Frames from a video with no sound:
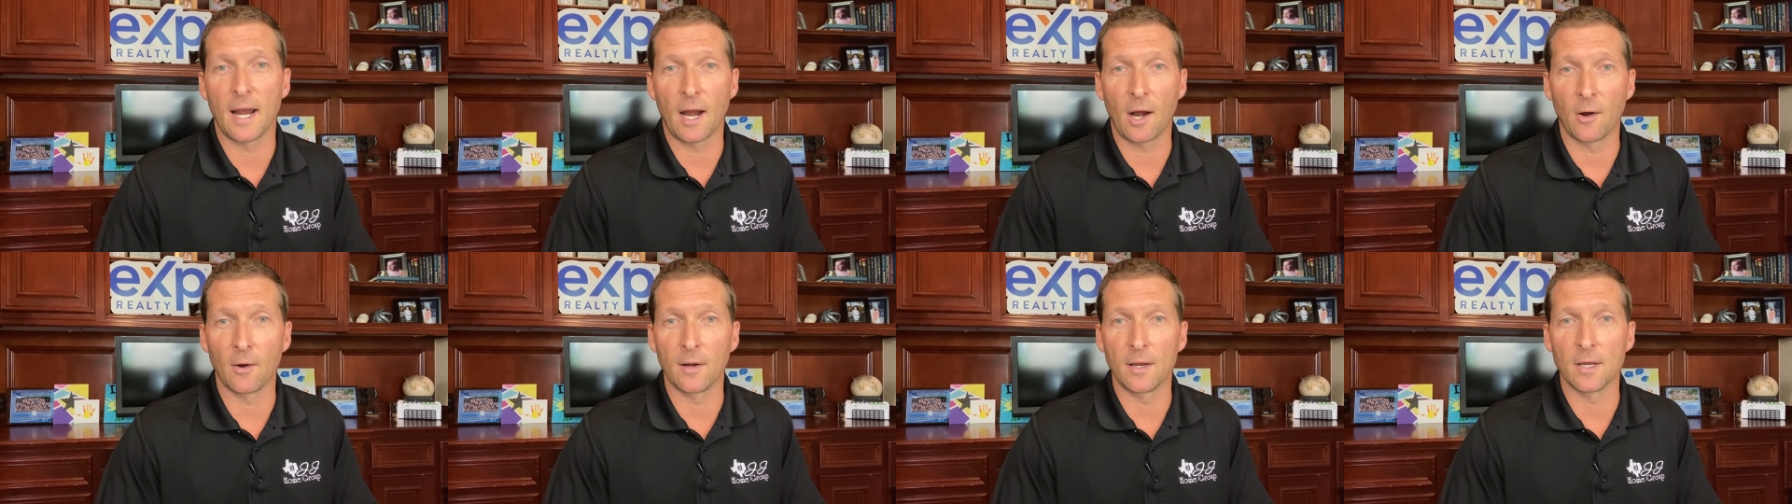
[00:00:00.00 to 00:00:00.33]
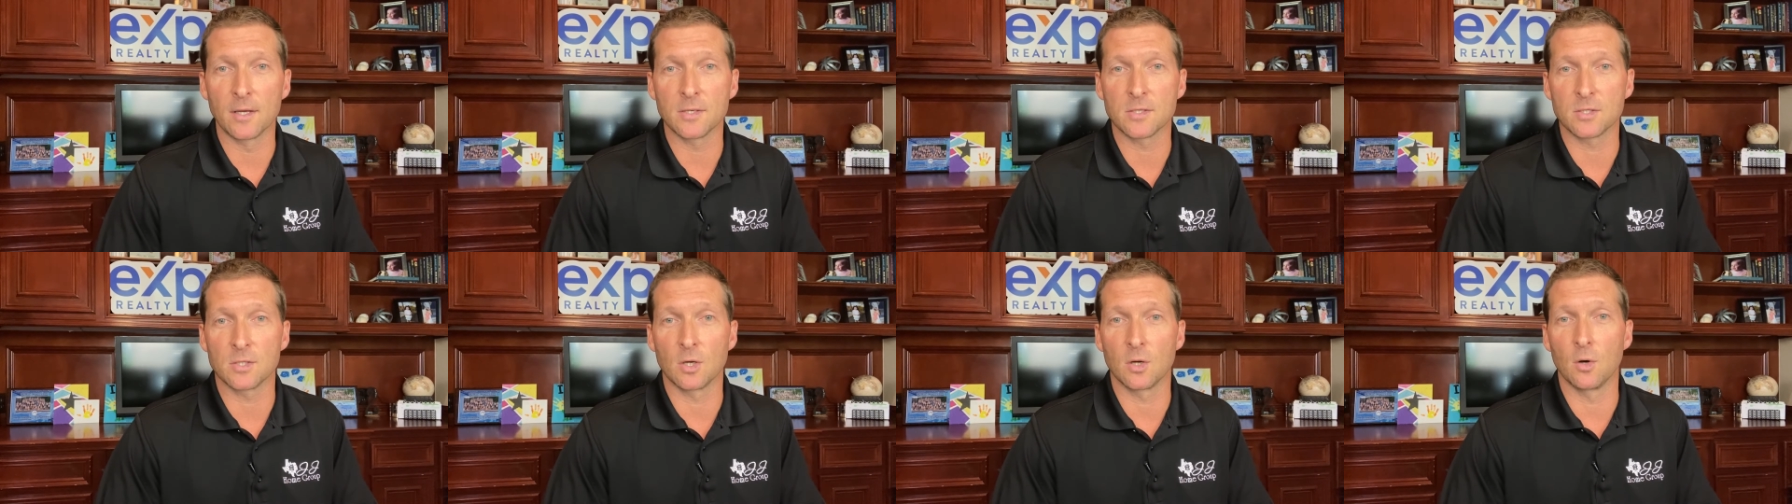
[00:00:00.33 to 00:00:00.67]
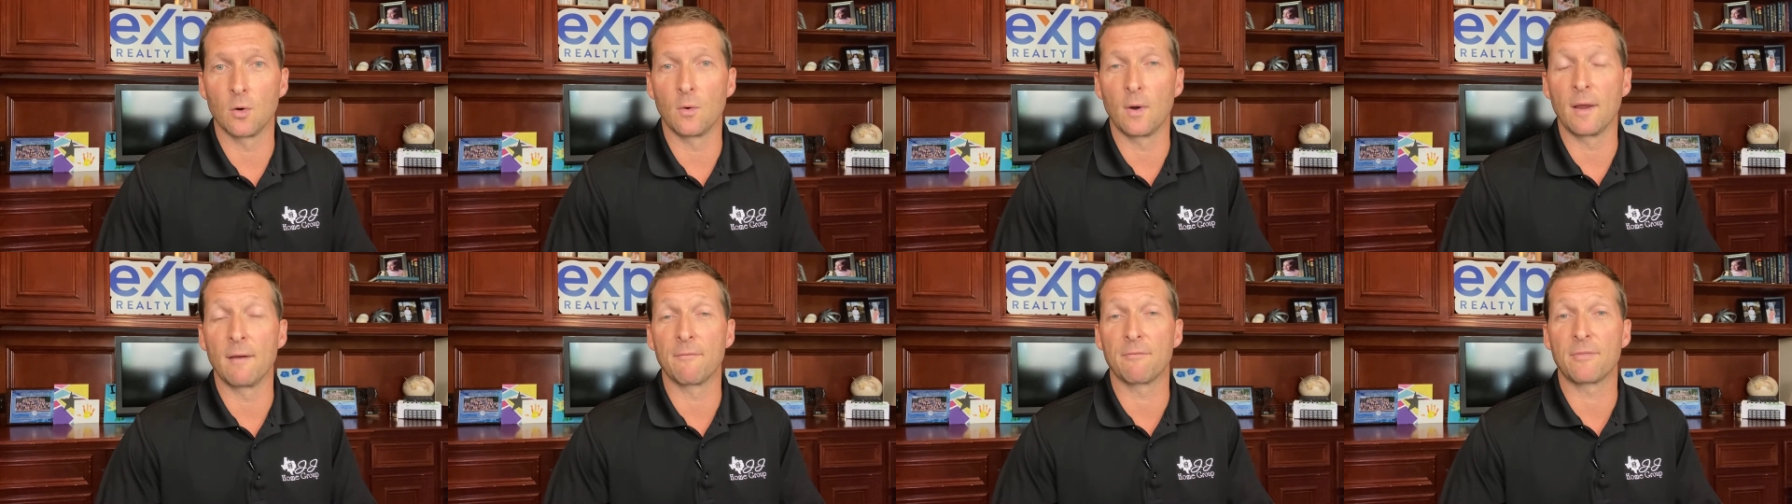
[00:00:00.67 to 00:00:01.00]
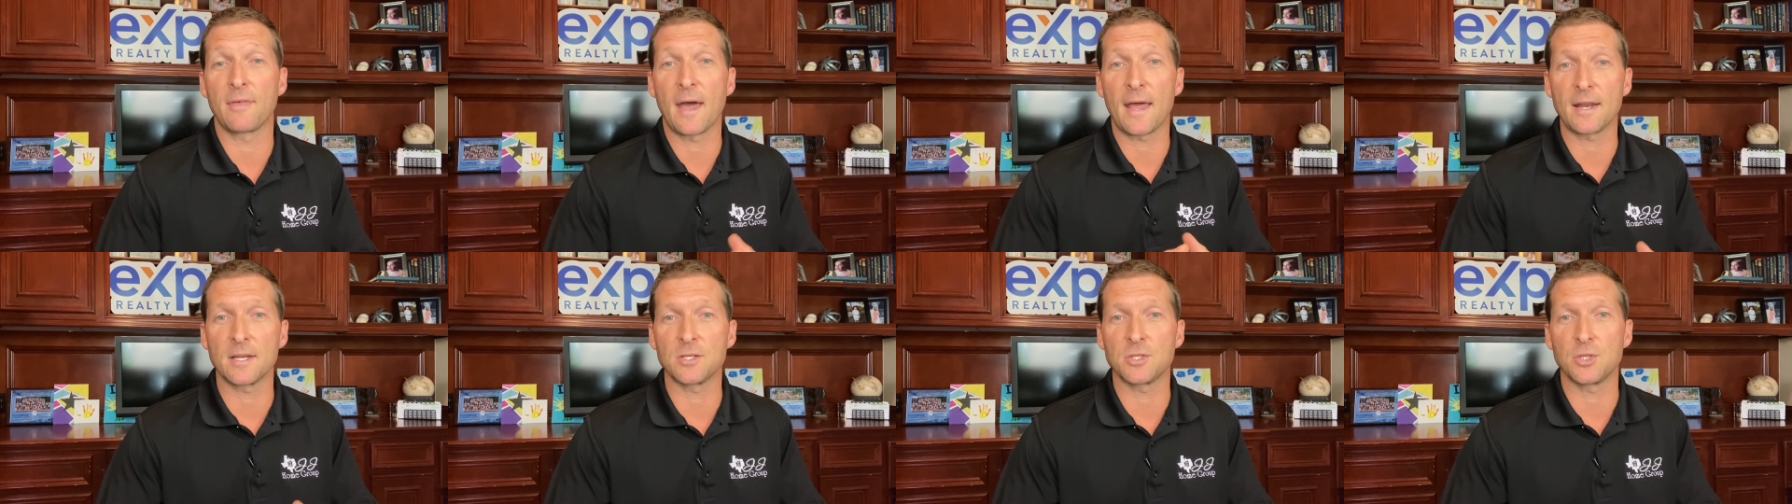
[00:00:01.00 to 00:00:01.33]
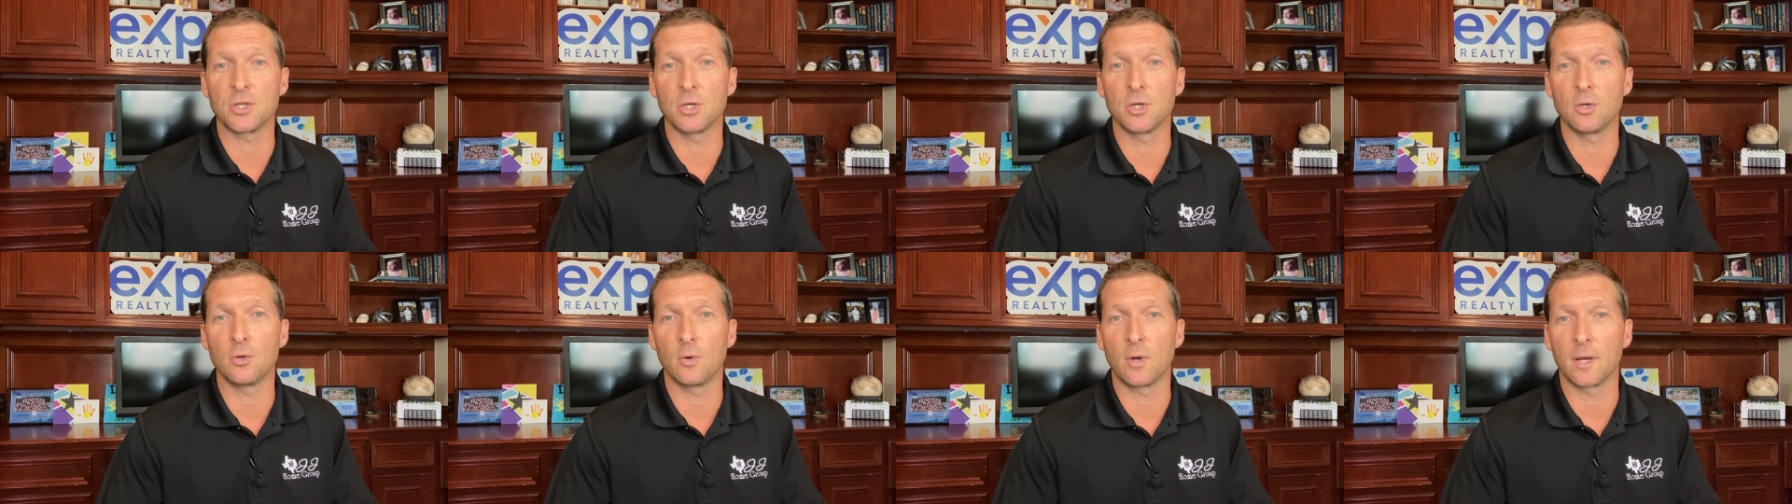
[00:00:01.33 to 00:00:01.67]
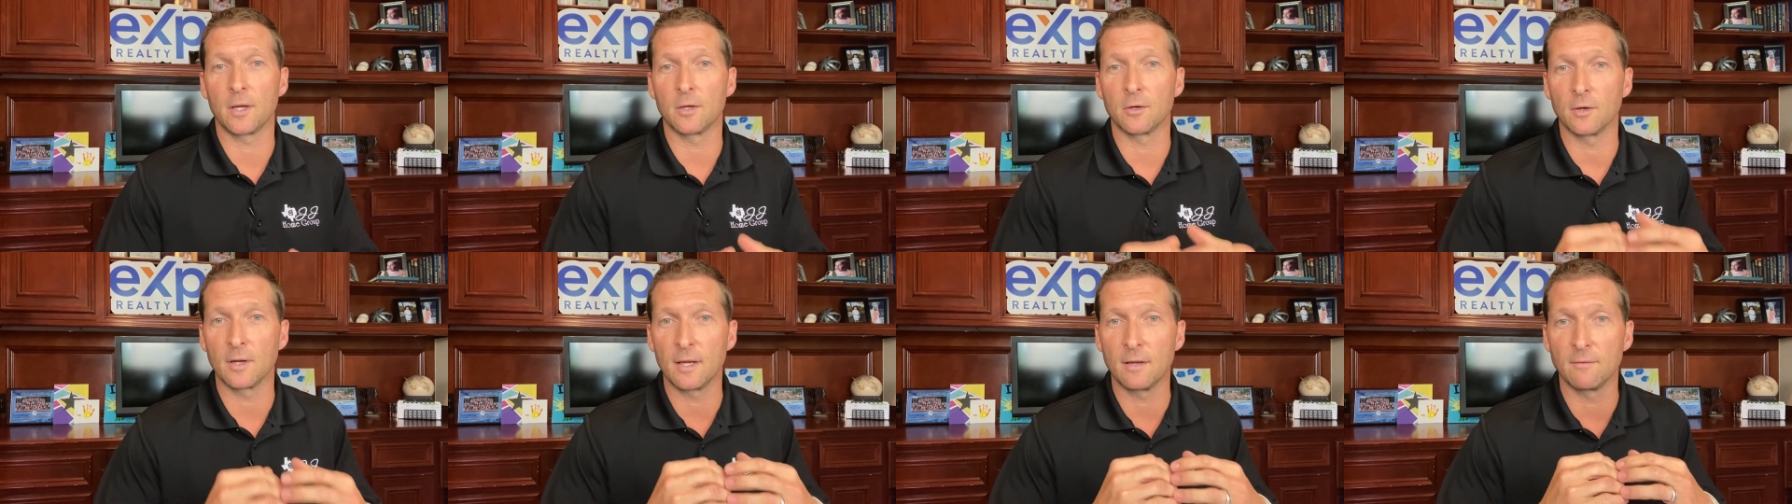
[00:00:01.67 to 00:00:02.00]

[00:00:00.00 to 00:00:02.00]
area. So if that is you and you're